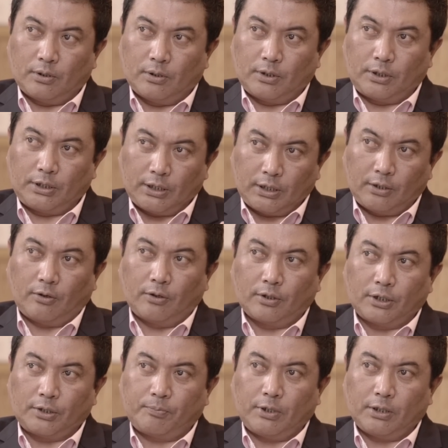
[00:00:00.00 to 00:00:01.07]
see on
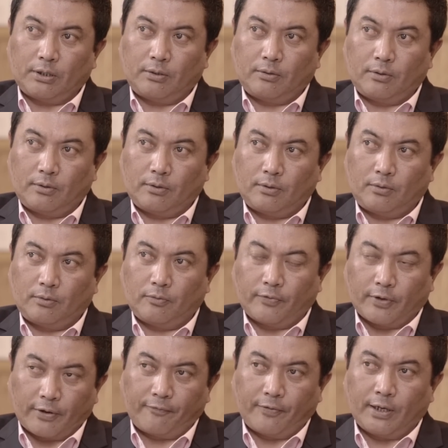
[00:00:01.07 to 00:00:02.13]
the spot to
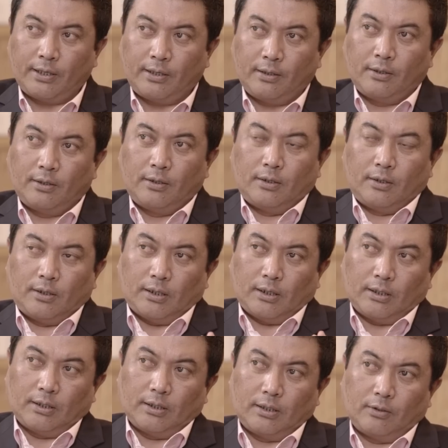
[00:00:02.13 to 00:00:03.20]
verify.
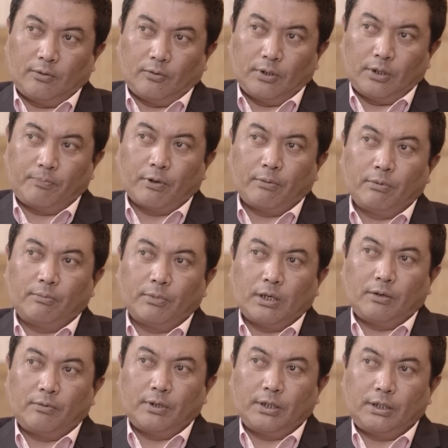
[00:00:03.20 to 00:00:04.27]
And then the only problem
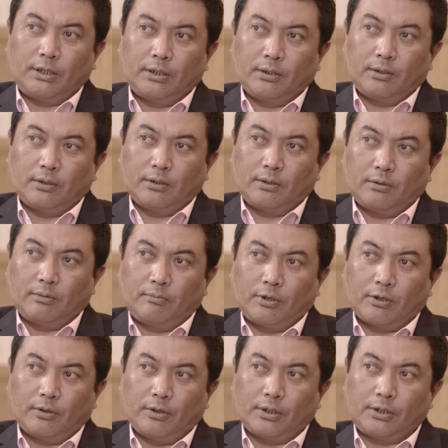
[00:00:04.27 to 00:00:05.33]
now is
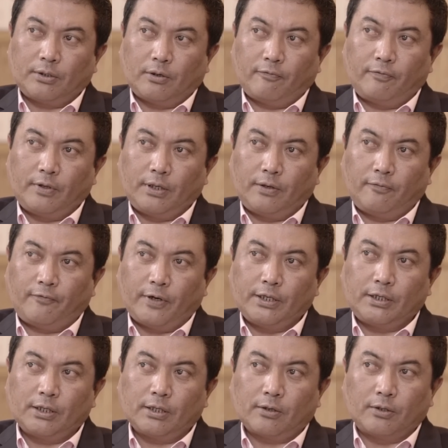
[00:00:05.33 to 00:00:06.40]
because of the
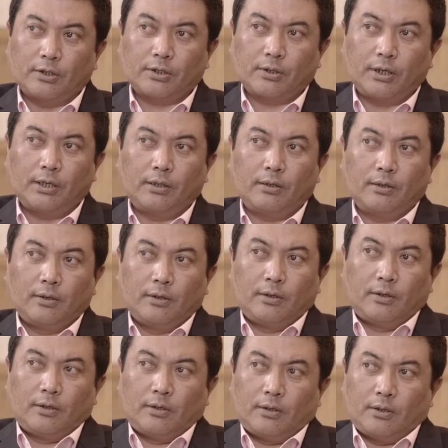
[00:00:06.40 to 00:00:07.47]
financial constraint,
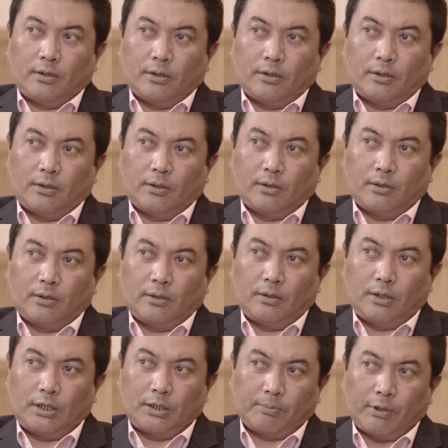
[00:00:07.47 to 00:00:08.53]

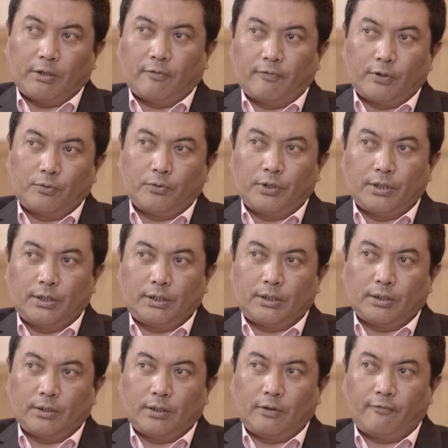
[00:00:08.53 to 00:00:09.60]
in spite of the 2 years
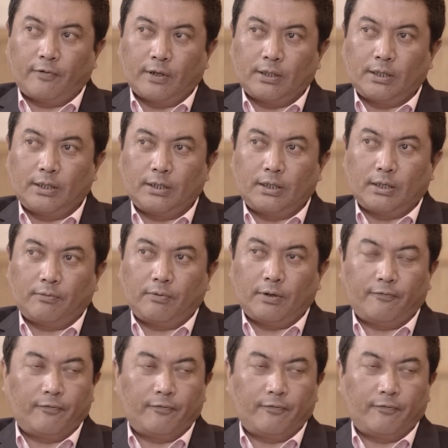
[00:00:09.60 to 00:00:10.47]
difficulties that we are